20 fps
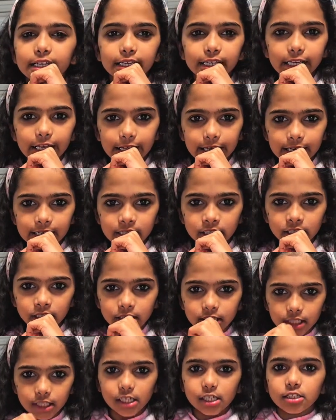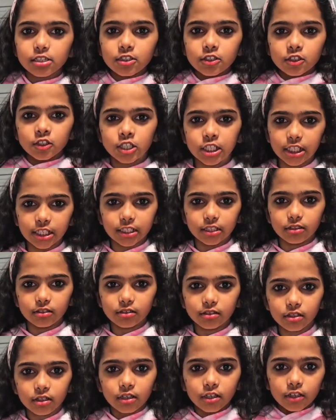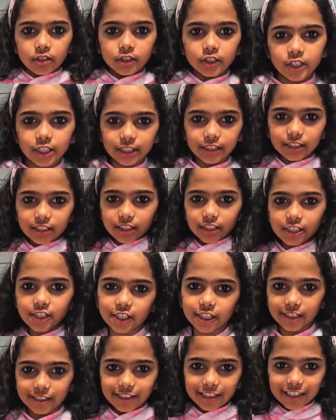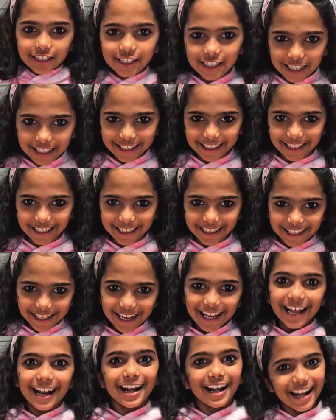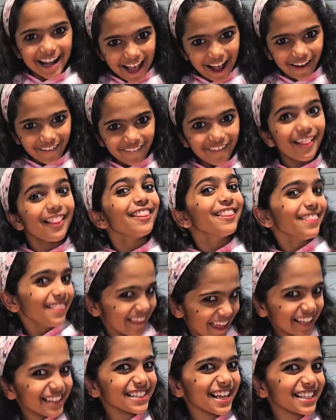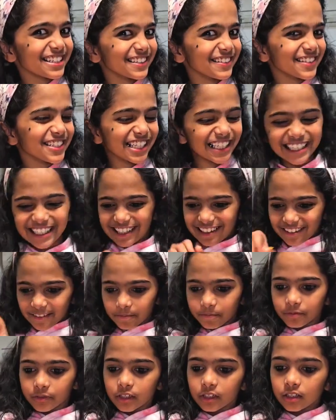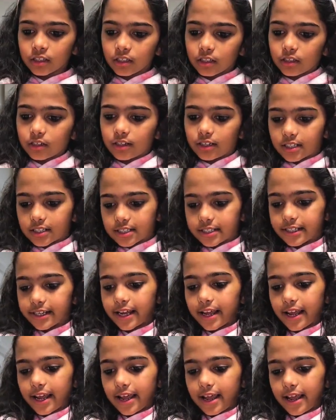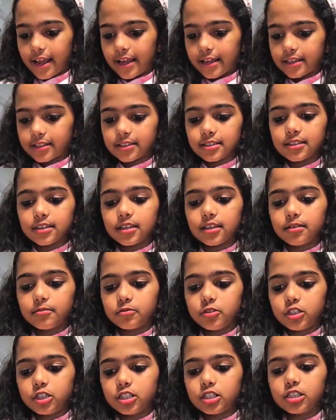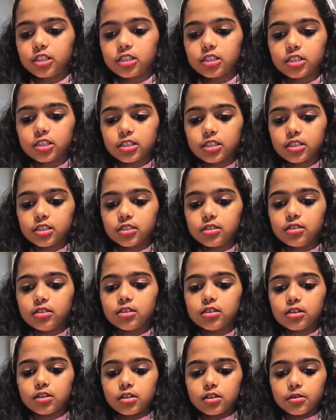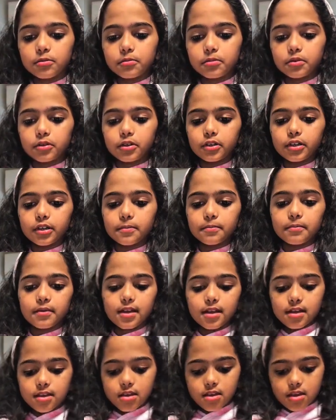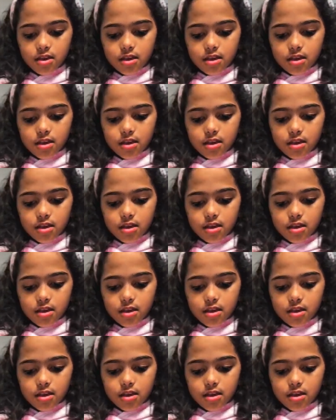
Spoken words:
It is chicken. Chicken, chicken, chicken. Now, let's add some chicken. Take some chicken, put it in my hand.